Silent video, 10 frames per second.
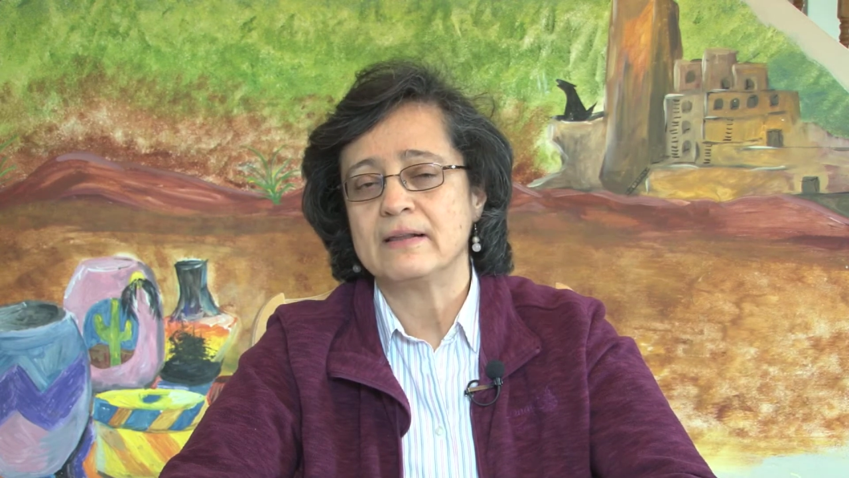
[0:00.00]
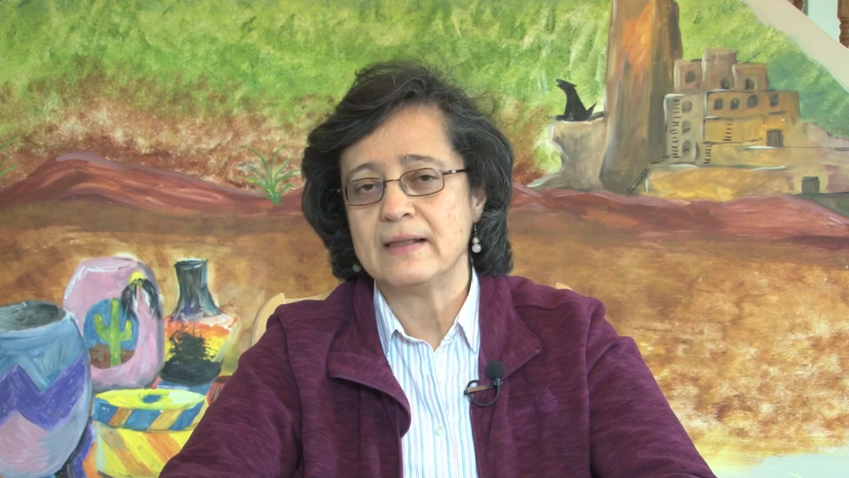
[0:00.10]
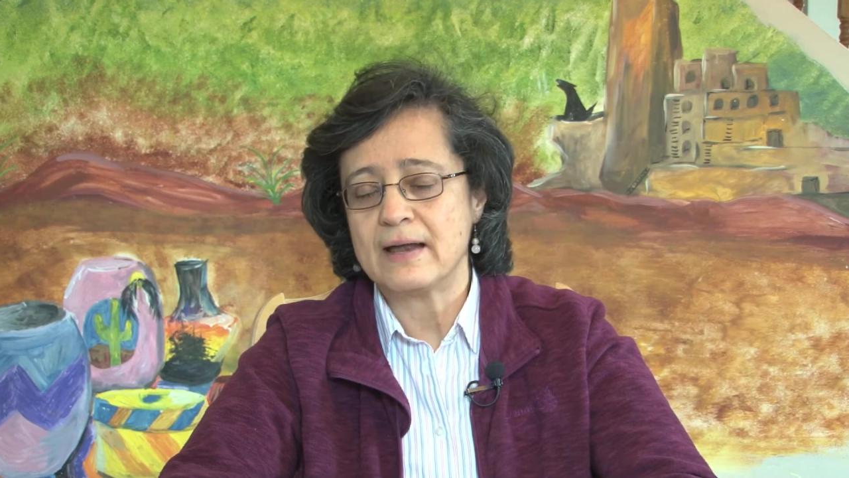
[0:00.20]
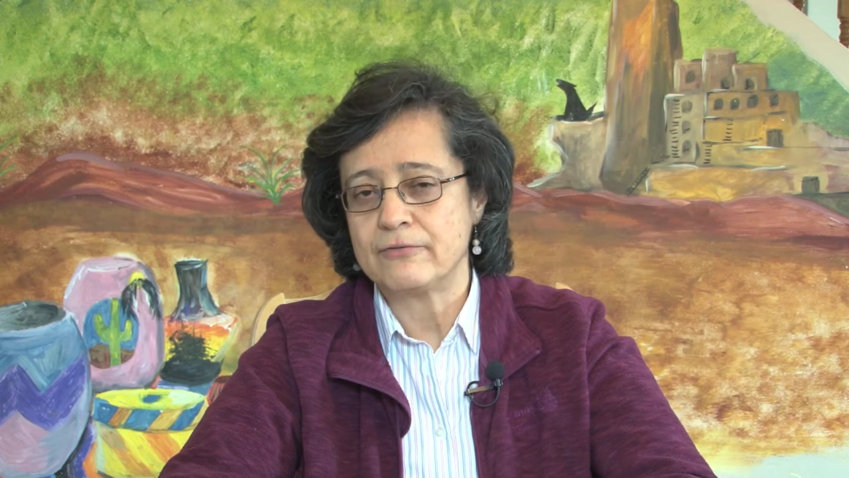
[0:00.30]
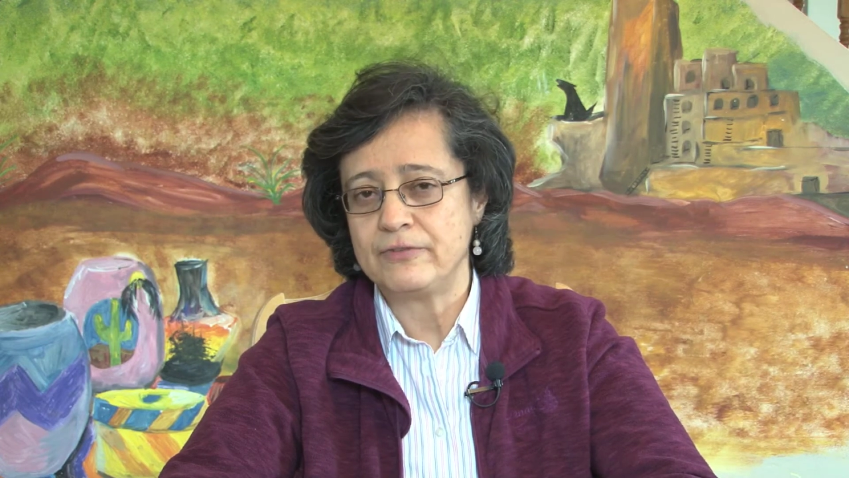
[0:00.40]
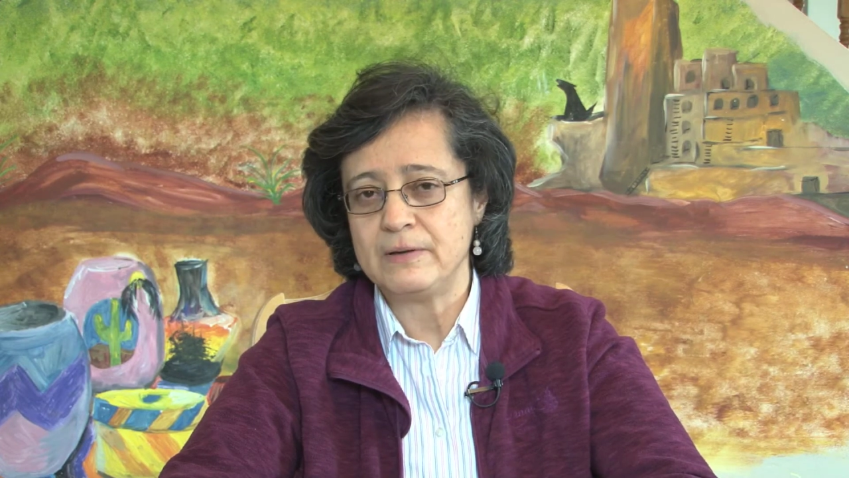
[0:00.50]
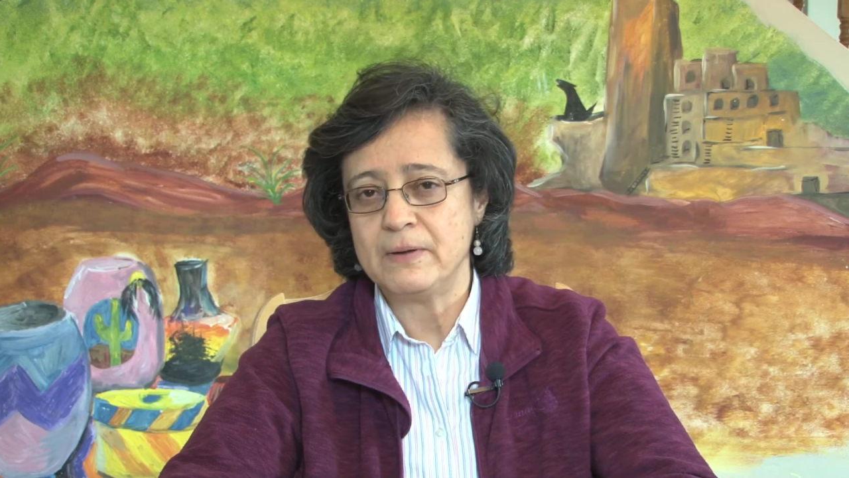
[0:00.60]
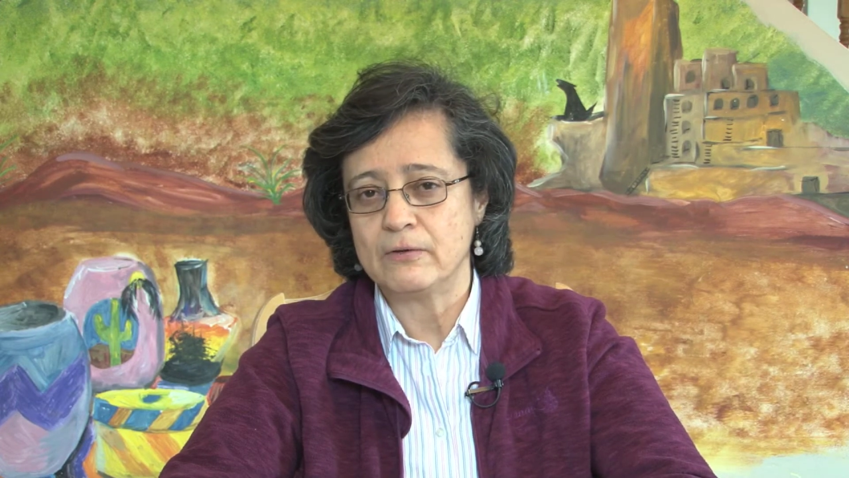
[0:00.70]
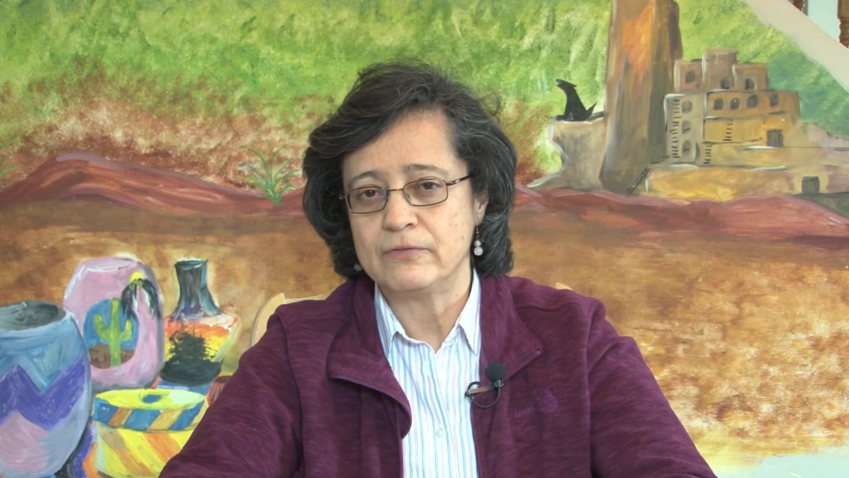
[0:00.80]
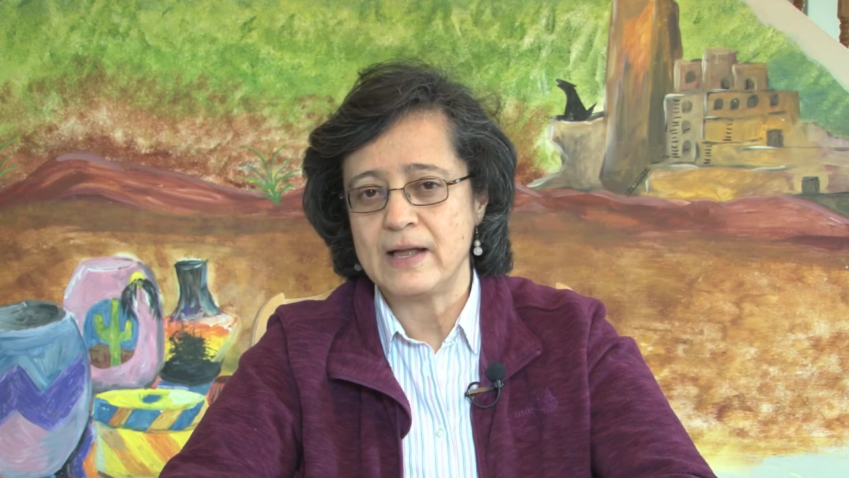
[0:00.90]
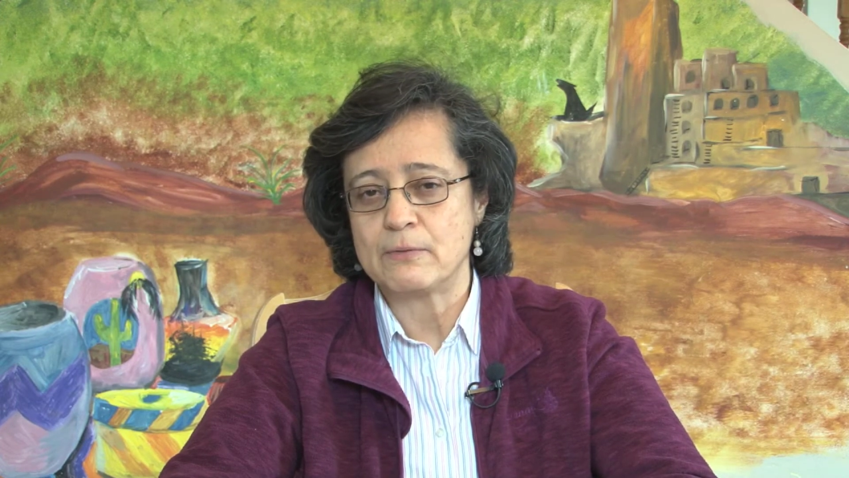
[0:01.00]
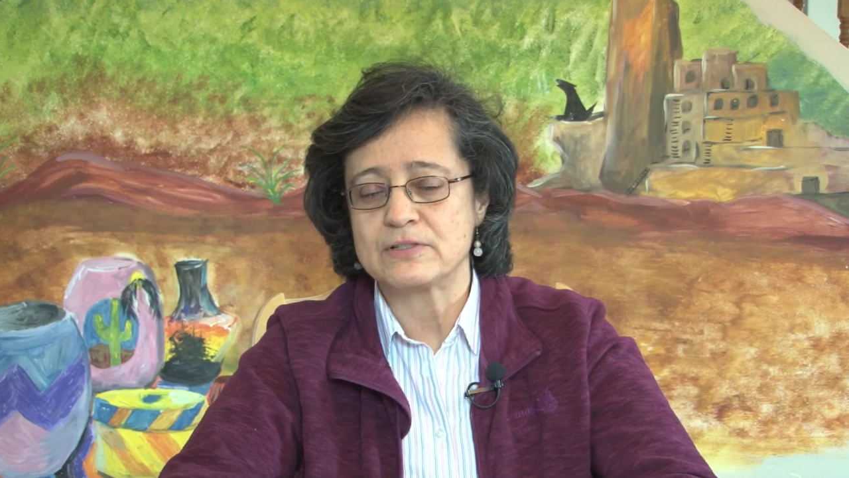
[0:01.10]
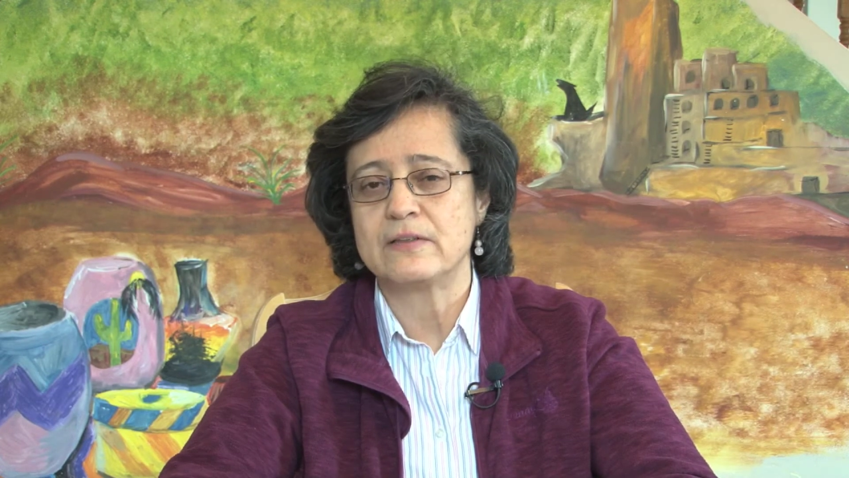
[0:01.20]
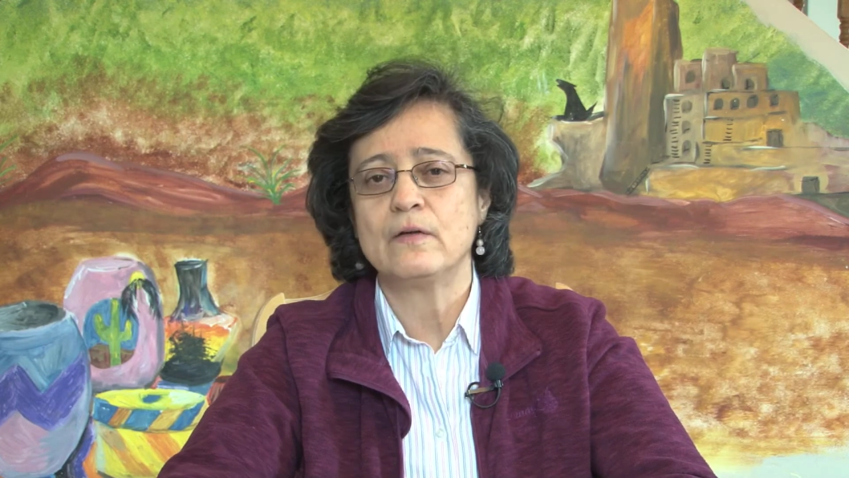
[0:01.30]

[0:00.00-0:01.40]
a lot of female flowers,